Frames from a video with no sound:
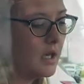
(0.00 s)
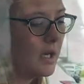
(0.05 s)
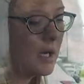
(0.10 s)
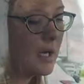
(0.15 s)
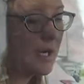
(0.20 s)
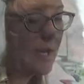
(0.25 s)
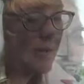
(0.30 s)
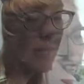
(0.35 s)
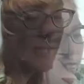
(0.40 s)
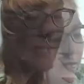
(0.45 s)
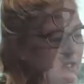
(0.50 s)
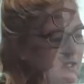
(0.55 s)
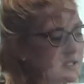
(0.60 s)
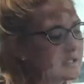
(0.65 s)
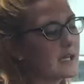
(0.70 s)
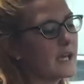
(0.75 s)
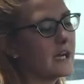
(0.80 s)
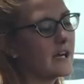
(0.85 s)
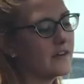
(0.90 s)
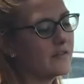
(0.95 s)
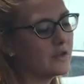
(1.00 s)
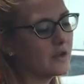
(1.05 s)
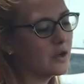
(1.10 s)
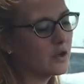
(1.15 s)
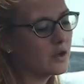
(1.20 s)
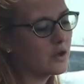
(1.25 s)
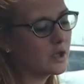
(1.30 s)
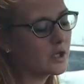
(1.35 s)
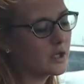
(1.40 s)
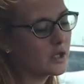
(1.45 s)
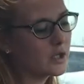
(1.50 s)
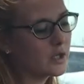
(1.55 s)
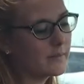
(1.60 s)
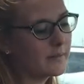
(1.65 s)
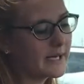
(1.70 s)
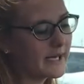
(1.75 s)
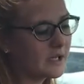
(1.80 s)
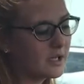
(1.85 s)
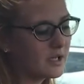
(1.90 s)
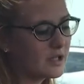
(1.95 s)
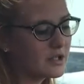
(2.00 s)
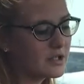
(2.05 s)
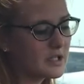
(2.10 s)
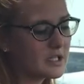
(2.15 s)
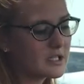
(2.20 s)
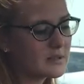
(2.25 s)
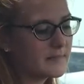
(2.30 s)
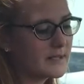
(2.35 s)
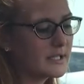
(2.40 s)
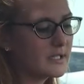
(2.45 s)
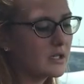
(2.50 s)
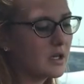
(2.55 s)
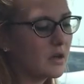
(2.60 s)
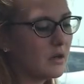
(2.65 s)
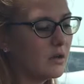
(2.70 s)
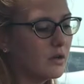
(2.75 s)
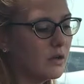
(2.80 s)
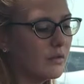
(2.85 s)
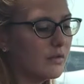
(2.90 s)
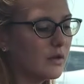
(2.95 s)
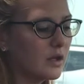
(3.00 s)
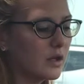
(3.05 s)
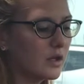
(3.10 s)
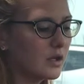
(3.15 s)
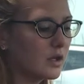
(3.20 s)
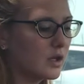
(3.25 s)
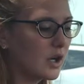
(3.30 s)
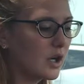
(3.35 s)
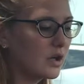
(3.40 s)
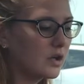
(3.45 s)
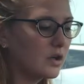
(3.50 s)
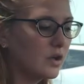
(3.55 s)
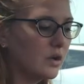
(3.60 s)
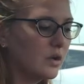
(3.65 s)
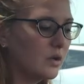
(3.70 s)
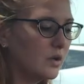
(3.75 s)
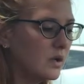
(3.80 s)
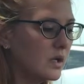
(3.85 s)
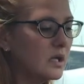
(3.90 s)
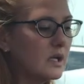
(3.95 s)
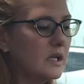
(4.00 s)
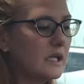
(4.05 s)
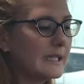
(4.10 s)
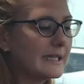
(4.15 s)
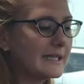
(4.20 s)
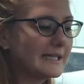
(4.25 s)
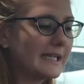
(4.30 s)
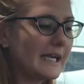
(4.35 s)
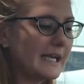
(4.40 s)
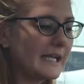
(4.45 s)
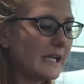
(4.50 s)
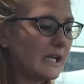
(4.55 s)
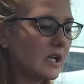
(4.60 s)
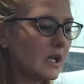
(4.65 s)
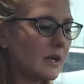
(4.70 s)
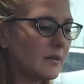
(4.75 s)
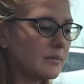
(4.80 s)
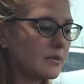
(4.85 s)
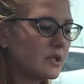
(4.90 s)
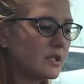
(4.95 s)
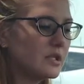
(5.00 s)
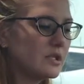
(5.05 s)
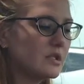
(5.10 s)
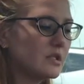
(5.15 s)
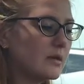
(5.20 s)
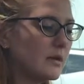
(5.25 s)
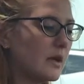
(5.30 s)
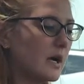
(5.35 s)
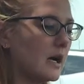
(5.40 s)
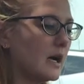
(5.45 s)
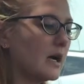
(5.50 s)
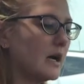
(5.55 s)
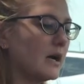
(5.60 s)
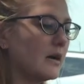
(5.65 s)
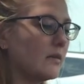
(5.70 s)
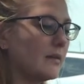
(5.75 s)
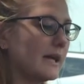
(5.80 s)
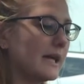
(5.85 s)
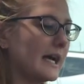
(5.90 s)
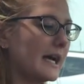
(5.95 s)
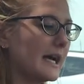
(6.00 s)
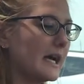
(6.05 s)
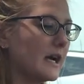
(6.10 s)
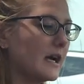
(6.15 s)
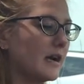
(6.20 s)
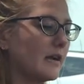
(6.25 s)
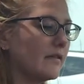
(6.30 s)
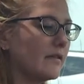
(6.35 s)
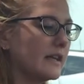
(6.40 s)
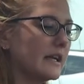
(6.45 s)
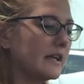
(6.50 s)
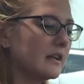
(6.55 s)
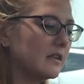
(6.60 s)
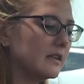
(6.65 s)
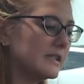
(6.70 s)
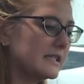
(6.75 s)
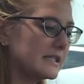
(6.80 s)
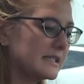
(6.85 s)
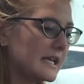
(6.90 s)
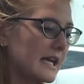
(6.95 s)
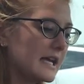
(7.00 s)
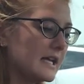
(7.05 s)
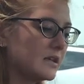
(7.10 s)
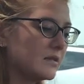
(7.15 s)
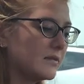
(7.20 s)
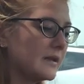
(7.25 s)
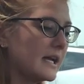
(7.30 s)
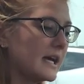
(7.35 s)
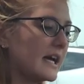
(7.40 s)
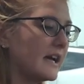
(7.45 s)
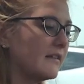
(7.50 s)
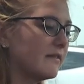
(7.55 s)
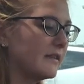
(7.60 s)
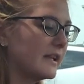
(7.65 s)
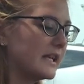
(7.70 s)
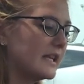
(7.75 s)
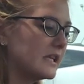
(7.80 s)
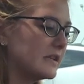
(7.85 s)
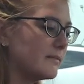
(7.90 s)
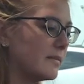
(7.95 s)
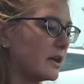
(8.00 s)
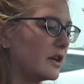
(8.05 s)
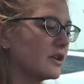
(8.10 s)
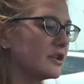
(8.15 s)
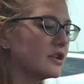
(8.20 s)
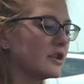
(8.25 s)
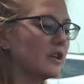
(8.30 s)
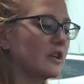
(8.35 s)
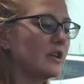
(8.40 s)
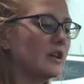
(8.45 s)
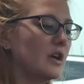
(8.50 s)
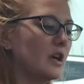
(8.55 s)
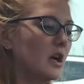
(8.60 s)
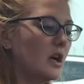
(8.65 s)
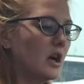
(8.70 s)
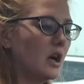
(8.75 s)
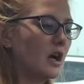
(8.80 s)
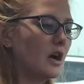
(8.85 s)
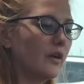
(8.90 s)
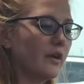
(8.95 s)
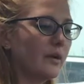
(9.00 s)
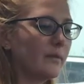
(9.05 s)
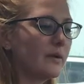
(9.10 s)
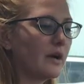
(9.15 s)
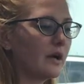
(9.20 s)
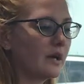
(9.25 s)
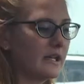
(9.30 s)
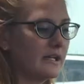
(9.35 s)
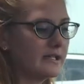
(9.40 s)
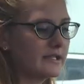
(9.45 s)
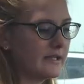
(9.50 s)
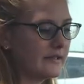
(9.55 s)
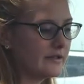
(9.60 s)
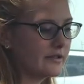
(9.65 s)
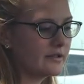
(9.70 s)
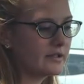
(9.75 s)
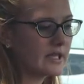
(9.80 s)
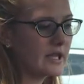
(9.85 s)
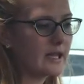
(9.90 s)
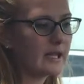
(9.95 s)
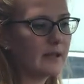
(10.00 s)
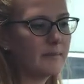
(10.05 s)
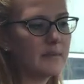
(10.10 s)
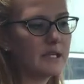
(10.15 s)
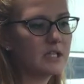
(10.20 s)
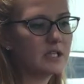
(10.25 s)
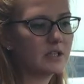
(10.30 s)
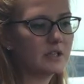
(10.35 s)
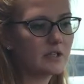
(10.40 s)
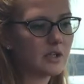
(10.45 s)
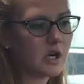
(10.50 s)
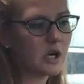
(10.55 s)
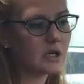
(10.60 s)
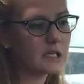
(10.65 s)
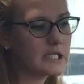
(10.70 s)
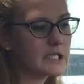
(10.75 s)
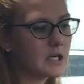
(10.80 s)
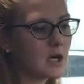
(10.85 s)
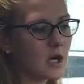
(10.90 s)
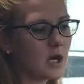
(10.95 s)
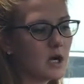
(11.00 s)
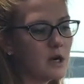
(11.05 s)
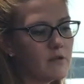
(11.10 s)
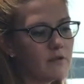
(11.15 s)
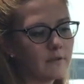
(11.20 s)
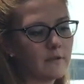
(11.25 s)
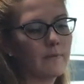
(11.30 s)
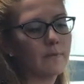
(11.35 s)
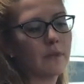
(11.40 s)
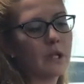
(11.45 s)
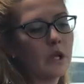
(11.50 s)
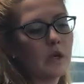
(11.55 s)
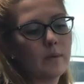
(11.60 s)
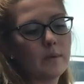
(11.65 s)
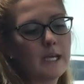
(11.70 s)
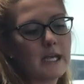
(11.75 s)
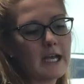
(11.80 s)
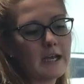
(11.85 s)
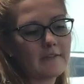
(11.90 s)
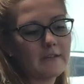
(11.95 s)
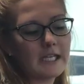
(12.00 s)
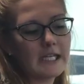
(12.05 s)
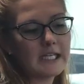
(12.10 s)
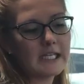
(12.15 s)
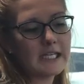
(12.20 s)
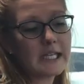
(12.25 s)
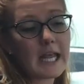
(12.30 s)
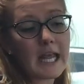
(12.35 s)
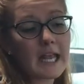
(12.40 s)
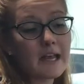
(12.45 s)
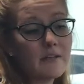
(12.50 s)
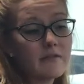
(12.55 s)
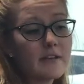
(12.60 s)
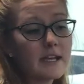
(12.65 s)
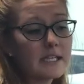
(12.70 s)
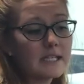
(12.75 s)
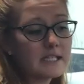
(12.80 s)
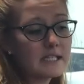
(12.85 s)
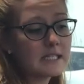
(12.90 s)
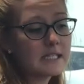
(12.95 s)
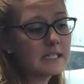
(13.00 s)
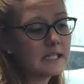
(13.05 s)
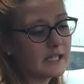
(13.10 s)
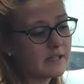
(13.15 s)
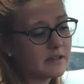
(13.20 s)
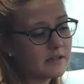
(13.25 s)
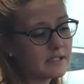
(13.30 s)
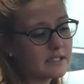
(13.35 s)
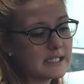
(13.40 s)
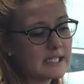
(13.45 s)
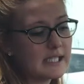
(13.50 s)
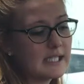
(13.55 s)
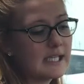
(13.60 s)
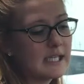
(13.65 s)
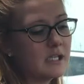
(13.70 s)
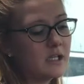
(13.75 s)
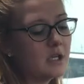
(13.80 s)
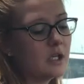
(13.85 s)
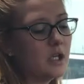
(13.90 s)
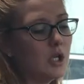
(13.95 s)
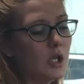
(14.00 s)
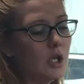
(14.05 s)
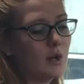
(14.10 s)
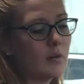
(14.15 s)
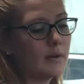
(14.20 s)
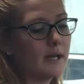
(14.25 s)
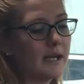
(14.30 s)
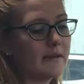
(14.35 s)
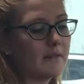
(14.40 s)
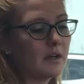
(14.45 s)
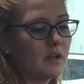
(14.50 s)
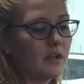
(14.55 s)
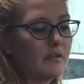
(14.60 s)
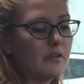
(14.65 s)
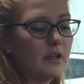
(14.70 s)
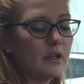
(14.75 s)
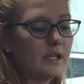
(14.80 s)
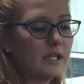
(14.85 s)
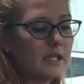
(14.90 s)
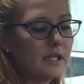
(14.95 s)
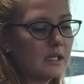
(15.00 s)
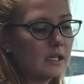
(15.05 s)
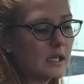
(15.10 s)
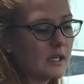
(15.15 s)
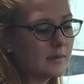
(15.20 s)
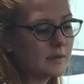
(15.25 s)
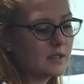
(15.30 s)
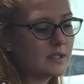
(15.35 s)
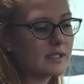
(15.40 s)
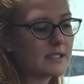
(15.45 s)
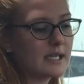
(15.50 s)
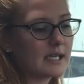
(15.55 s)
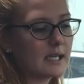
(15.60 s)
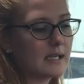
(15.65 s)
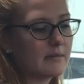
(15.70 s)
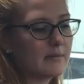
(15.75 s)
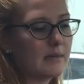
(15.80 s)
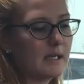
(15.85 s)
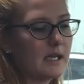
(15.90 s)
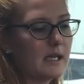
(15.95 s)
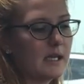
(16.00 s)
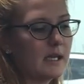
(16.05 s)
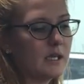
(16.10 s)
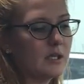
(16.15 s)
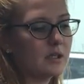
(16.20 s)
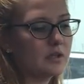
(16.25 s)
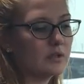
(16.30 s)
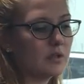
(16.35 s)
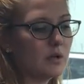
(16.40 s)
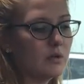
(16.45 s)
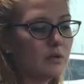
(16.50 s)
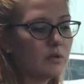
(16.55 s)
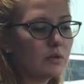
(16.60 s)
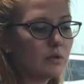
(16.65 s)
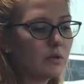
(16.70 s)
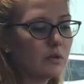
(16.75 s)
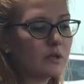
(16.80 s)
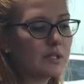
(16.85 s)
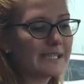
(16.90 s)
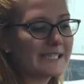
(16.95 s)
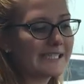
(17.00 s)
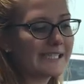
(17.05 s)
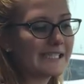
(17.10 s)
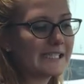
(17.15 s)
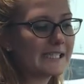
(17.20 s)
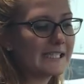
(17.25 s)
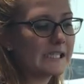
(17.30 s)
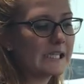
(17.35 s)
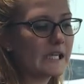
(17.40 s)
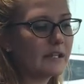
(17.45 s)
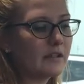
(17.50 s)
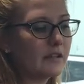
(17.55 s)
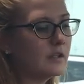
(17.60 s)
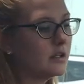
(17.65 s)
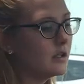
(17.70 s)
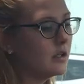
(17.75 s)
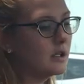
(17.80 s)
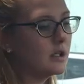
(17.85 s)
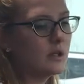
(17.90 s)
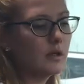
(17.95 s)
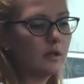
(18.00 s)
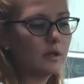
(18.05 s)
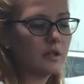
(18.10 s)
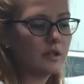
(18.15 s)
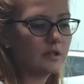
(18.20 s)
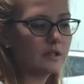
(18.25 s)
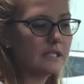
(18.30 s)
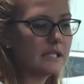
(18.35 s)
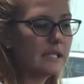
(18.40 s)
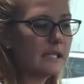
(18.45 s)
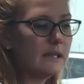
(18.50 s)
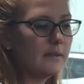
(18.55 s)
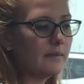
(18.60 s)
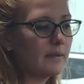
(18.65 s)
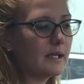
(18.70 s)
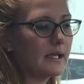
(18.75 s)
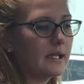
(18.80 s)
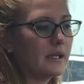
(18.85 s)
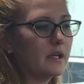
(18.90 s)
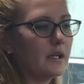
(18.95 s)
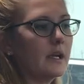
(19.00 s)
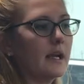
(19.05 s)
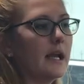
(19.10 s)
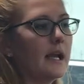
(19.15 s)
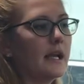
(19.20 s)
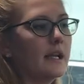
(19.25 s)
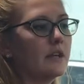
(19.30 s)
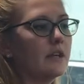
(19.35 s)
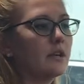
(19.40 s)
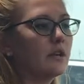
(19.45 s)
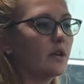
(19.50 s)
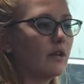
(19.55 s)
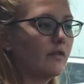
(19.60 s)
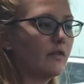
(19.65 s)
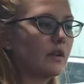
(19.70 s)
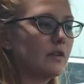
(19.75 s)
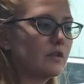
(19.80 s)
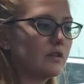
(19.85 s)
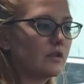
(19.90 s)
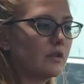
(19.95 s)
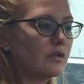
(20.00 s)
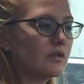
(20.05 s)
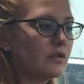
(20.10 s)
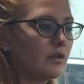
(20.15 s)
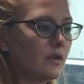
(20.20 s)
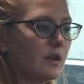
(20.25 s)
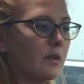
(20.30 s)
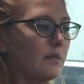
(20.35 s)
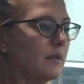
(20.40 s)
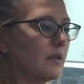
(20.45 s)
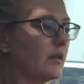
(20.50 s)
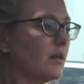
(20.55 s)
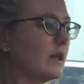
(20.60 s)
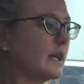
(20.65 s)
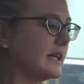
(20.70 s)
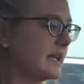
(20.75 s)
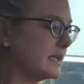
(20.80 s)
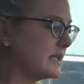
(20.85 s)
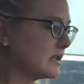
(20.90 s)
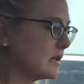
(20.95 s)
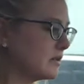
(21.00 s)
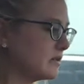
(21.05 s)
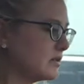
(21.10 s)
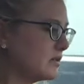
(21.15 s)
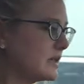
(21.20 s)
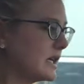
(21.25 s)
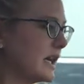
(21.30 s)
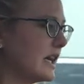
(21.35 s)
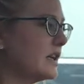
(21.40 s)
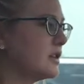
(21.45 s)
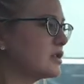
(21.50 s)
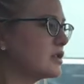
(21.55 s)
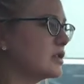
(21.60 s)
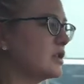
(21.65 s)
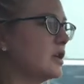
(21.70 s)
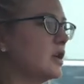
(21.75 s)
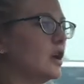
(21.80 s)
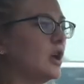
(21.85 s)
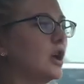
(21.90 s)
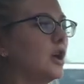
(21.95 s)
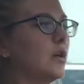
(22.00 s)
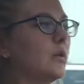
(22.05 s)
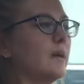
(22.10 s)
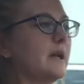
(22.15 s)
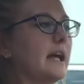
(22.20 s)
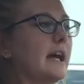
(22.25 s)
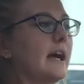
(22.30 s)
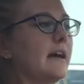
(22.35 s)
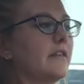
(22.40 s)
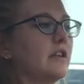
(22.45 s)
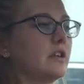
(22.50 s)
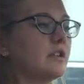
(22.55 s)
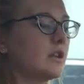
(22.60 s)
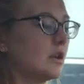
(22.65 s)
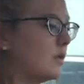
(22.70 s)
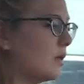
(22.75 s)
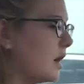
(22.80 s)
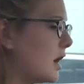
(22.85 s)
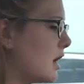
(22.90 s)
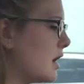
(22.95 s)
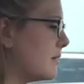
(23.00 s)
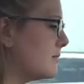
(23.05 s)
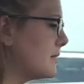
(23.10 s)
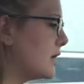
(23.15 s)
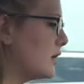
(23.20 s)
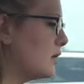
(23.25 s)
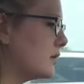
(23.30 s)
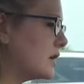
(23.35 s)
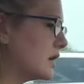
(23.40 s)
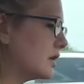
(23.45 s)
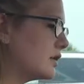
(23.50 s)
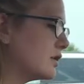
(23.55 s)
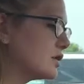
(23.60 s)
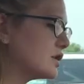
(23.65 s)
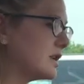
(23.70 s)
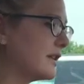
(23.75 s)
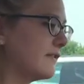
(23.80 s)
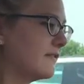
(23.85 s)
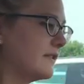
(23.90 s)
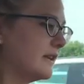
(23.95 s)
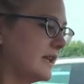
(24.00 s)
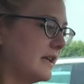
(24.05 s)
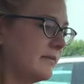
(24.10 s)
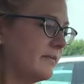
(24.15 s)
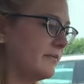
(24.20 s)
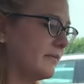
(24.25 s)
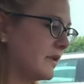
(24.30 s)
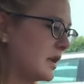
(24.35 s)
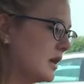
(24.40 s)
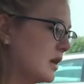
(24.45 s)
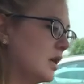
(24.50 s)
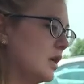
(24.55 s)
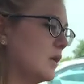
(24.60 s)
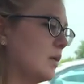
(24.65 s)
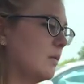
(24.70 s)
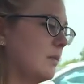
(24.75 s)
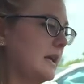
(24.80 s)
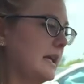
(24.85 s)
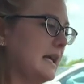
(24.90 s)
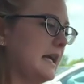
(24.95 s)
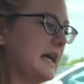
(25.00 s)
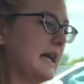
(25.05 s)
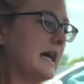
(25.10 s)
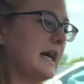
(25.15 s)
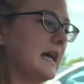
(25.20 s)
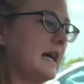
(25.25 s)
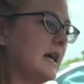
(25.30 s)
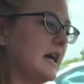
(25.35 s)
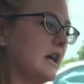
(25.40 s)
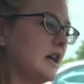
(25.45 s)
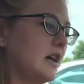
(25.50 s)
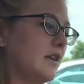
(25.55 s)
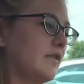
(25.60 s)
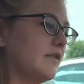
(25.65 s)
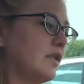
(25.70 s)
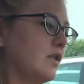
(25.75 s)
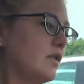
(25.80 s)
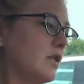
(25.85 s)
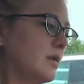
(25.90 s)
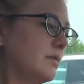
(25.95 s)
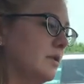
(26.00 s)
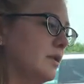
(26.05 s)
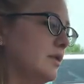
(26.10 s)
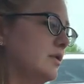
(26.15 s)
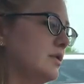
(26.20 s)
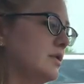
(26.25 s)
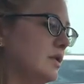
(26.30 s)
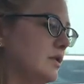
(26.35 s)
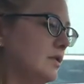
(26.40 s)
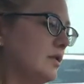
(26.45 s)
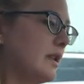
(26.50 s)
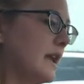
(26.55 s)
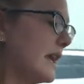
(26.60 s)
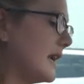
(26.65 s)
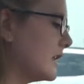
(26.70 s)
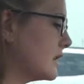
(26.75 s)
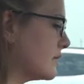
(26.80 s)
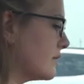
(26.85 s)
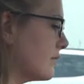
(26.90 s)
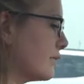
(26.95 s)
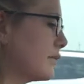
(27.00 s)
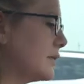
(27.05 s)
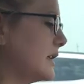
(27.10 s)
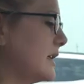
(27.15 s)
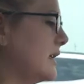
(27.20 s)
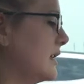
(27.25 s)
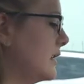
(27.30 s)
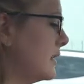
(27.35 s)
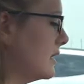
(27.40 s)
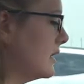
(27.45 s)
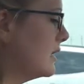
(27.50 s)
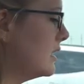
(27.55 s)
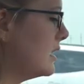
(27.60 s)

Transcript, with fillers: Um, so we also have your pedal adjustment, all of your cargo lighting options. Uh, we have the hill descent, we have lane departure, all your parking sensors that can be turned on and off. We have heated and vented leather seating. We have all of your heating options that can be zoned or synced together. Your C D player and your functional screen with that is also touch. We have your tow haul mode on your shifting. We have your Bluetooth hands-free.